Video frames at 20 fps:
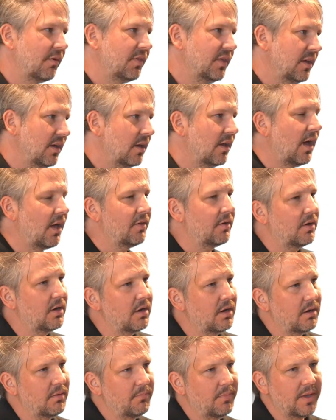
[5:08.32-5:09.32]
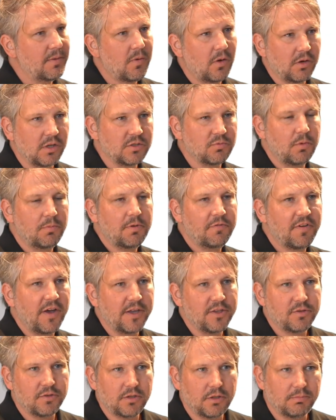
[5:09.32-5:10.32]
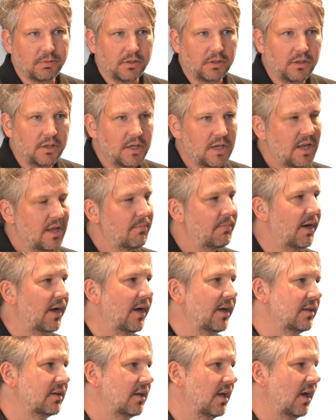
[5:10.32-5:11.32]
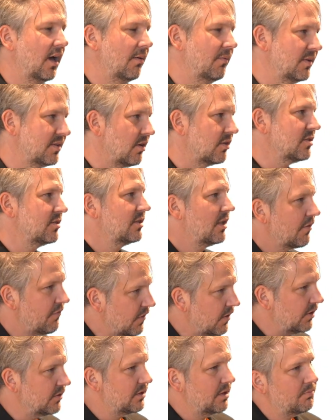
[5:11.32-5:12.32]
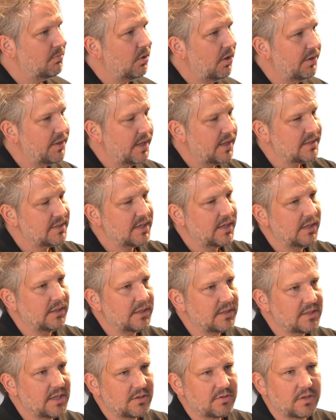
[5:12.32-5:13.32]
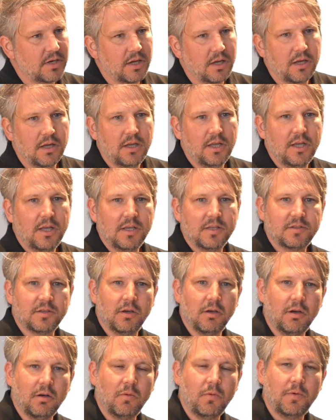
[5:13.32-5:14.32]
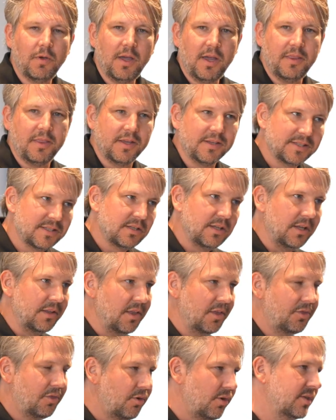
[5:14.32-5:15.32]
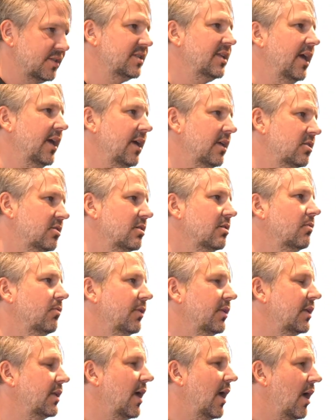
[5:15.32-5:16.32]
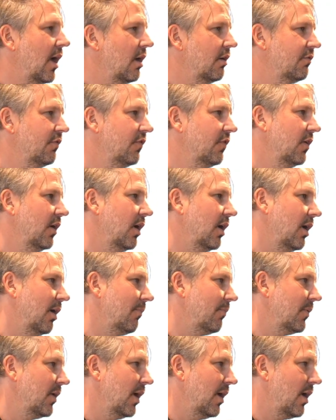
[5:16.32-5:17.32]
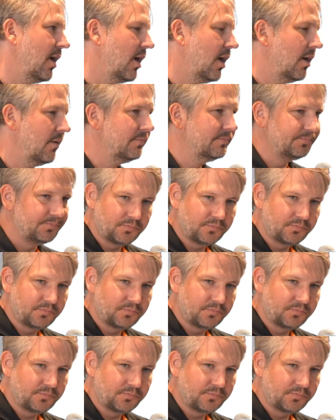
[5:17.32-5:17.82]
of the other big models would be fine-tunable, but it's also difficult to deploy that at scale, et cetera. So in the third stage, we then have a